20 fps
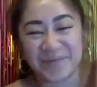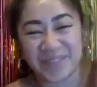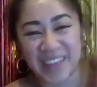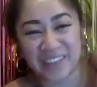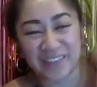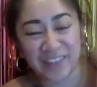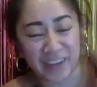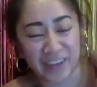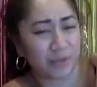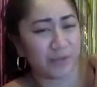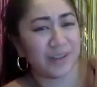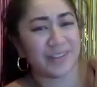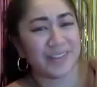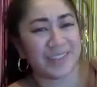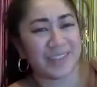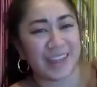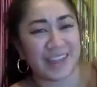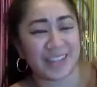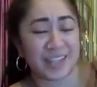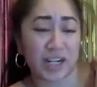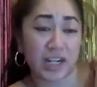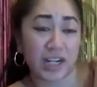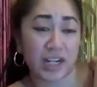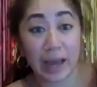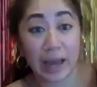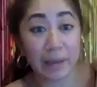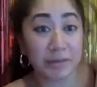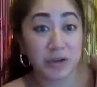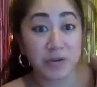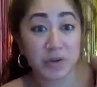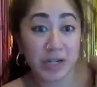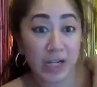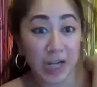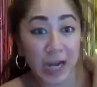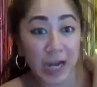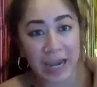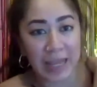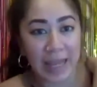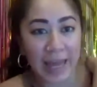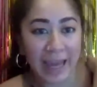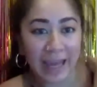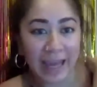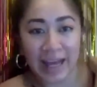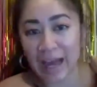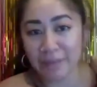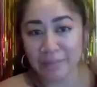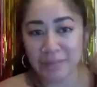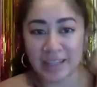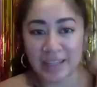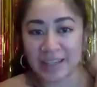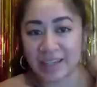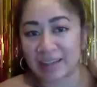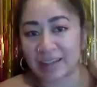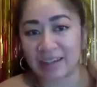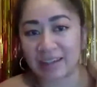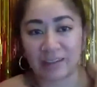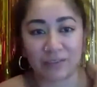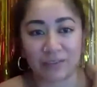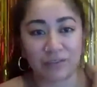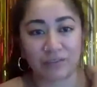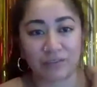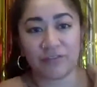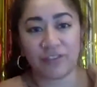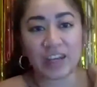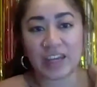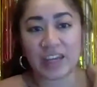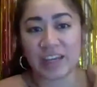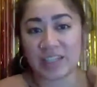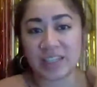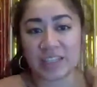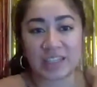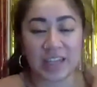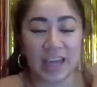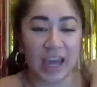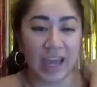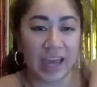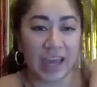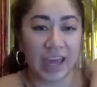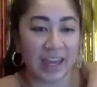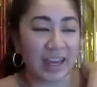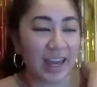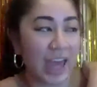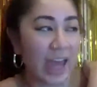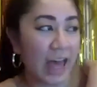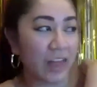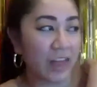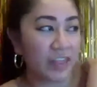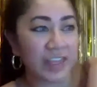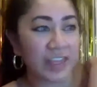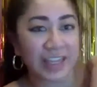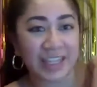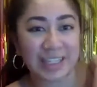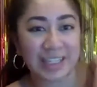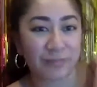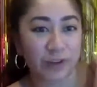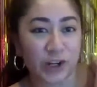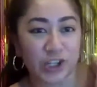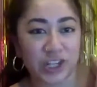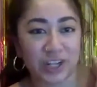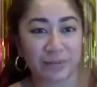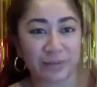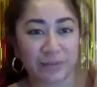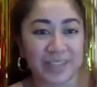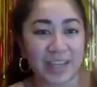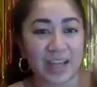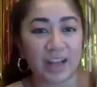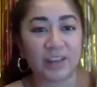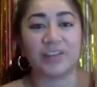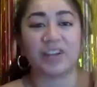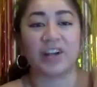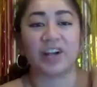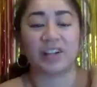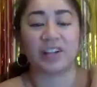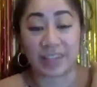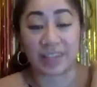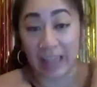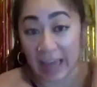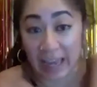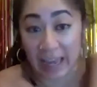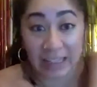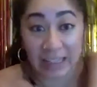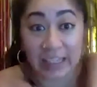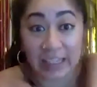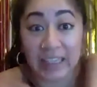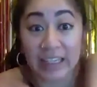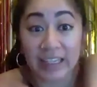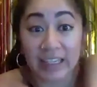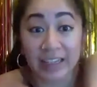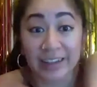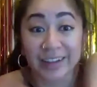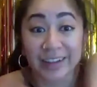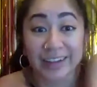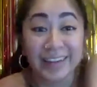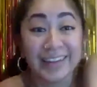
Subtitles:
if anyone says they're like, I'm doing great, like I'm the fittest and healthiest version of myself, they're lying.